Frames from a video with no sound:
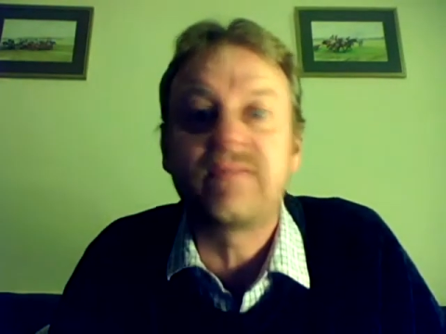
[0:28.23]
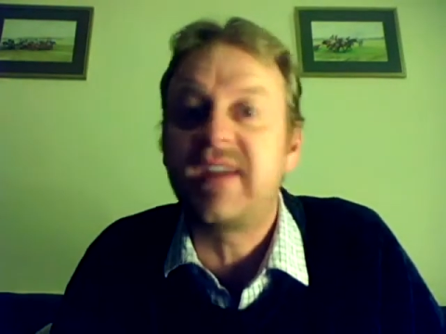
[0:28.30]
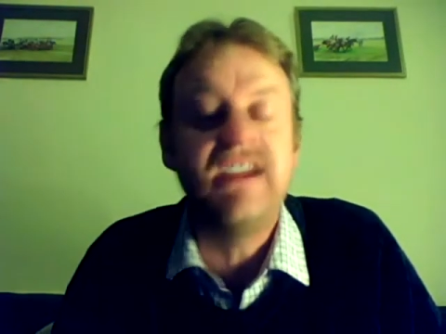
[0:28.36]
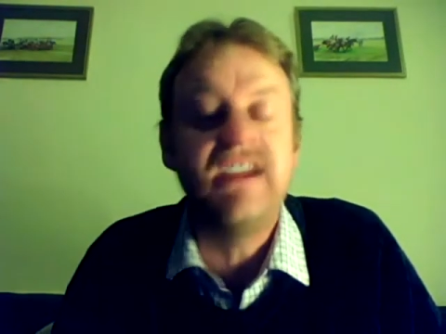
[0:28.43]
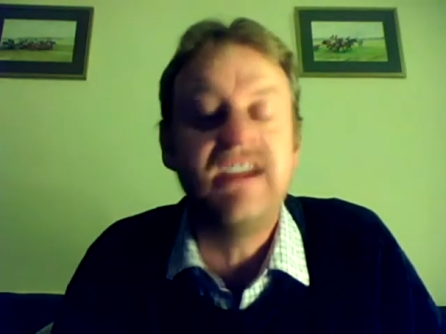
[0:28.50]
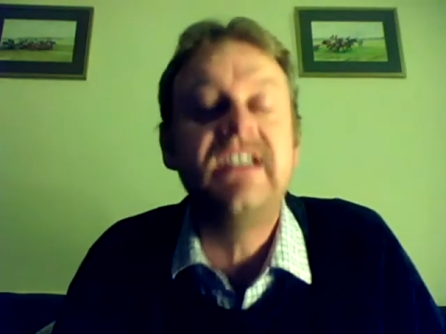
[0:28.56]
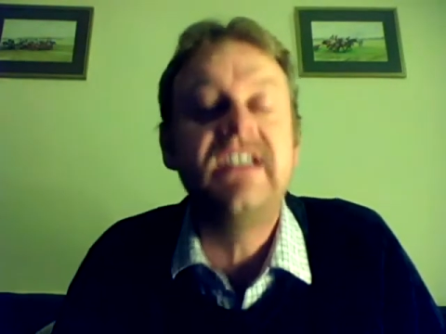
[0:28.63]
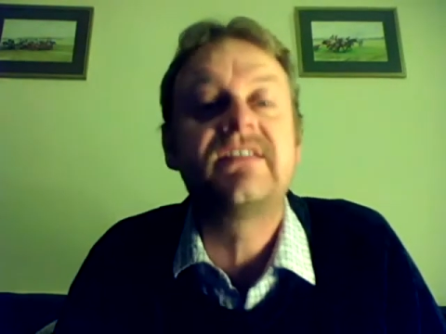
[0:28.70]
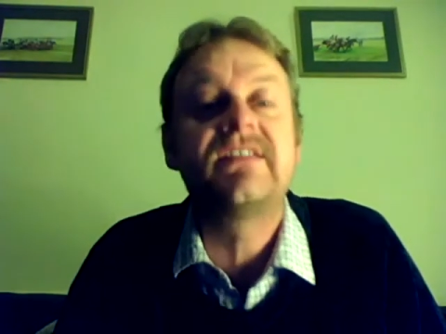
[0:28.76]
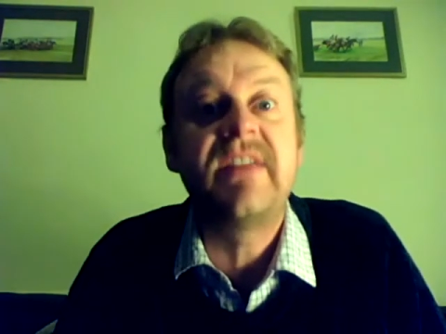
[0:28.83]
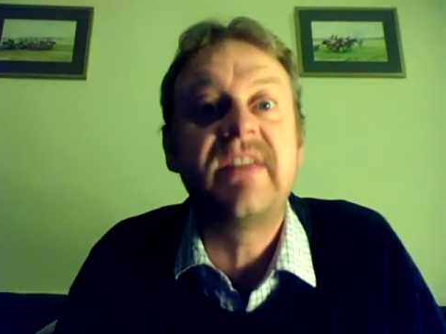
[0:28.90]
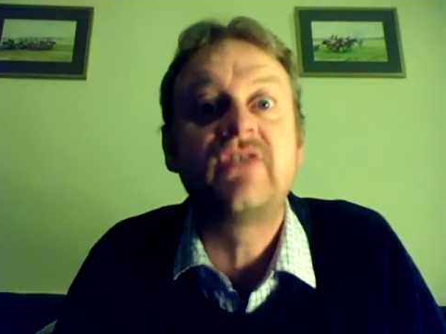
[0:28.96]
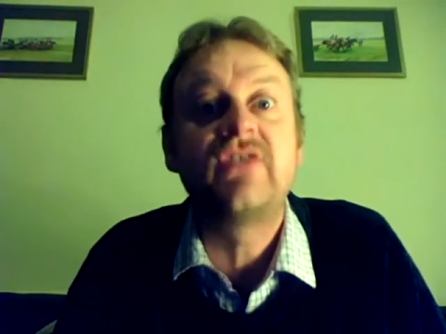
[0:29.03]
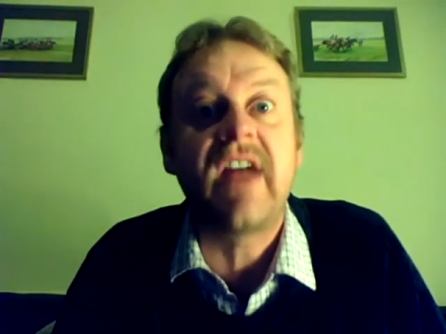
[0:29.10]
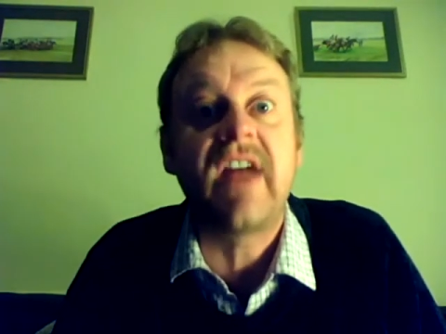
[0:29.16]
but he's
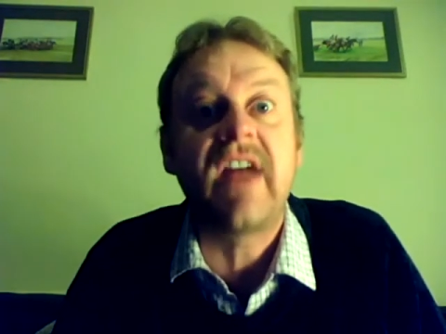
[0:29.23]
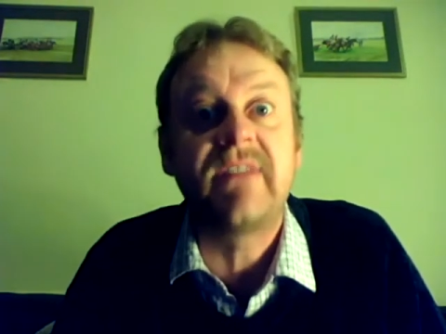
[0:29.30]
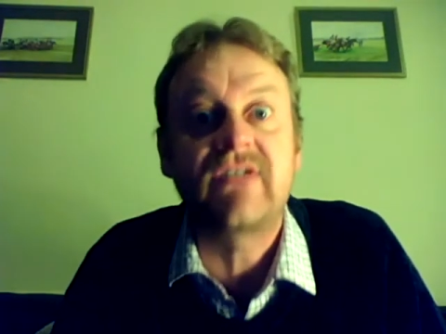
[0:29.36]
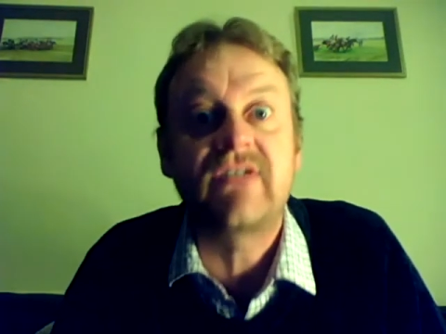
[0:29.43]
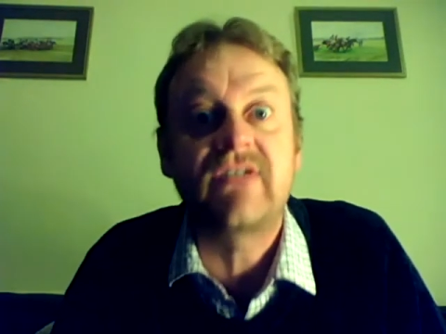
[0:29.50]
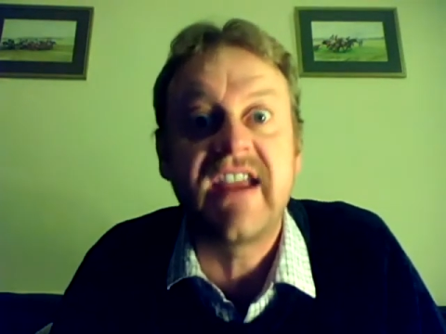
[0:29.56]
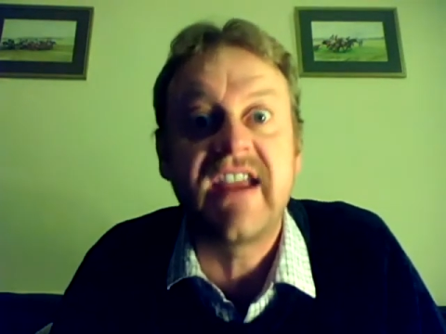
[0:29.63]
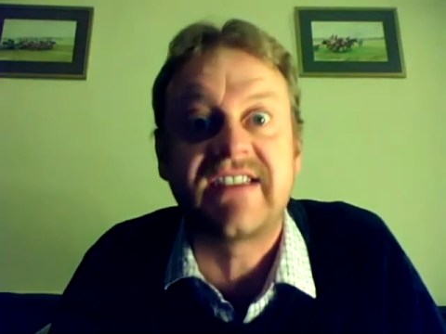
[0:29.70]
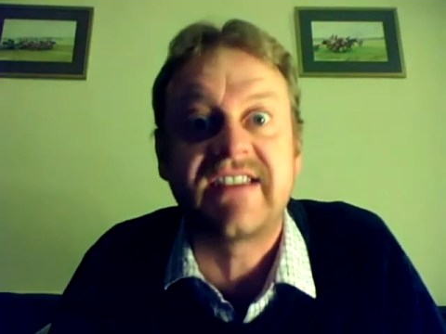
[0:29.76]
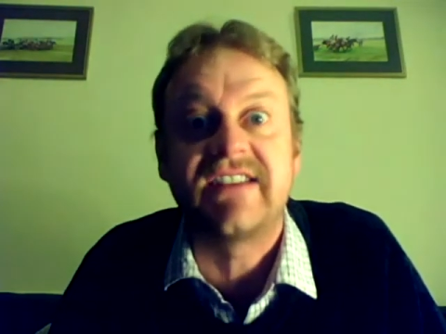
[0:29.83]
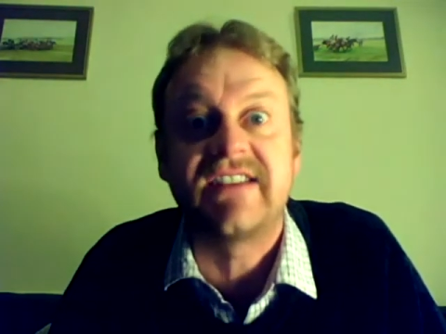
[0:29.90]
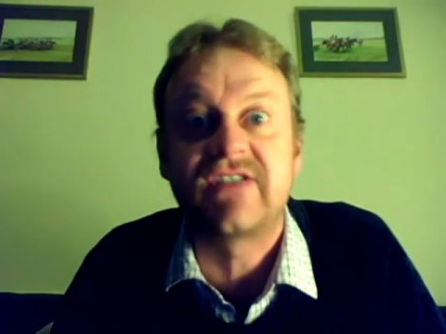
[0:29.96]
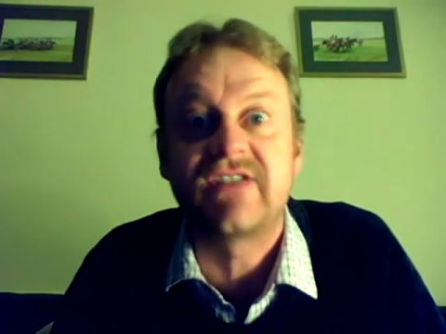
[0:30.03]
been driving me crazy,